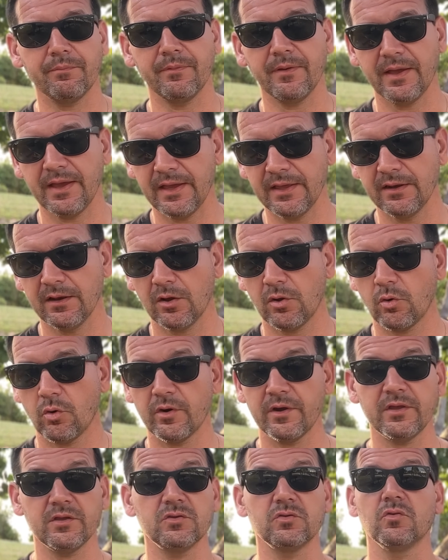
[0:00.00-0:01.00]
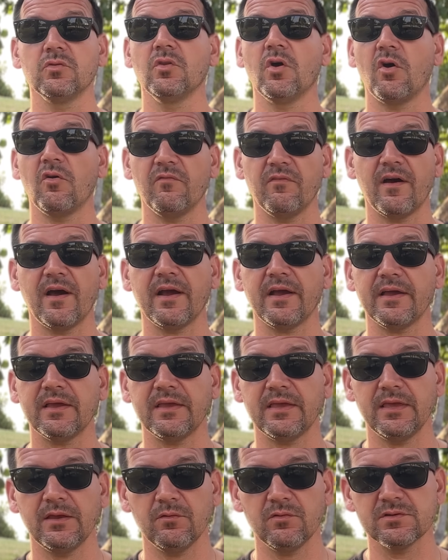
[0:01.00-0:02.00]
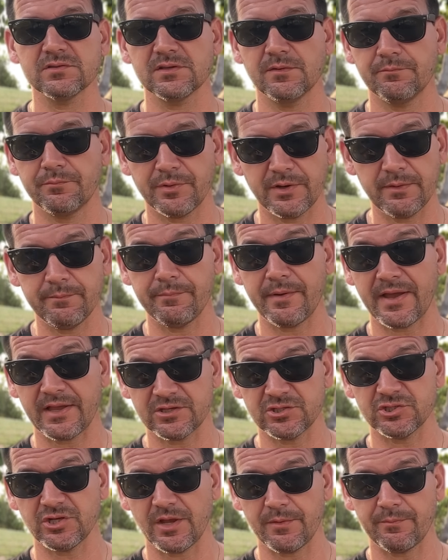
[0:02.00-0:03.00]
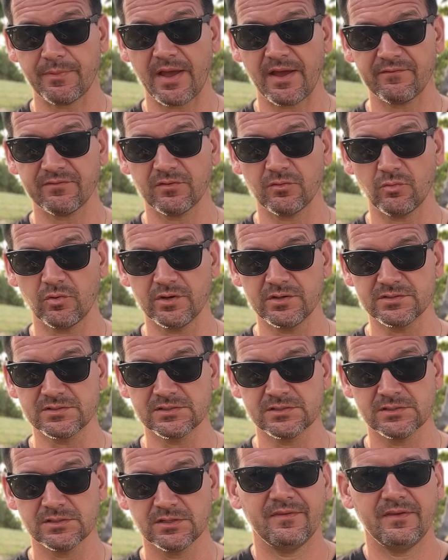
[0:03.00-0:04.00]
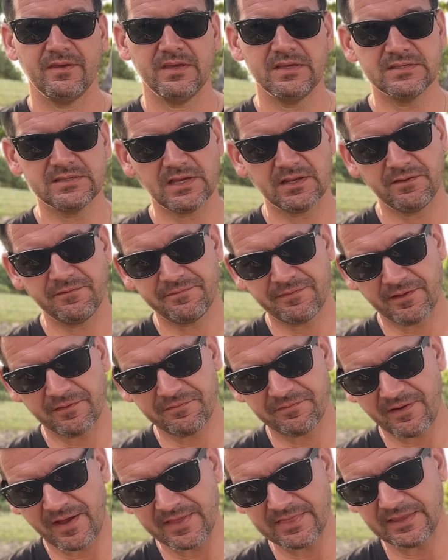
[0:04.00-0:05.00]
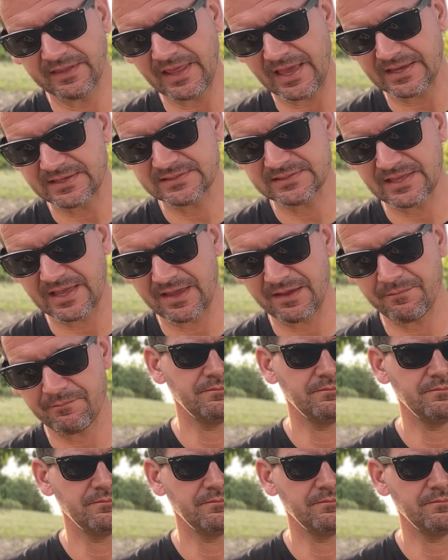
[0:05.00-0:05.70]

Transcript: and according to Novak, he was in pretty bad shape afterwards. He said he felt fine the next day,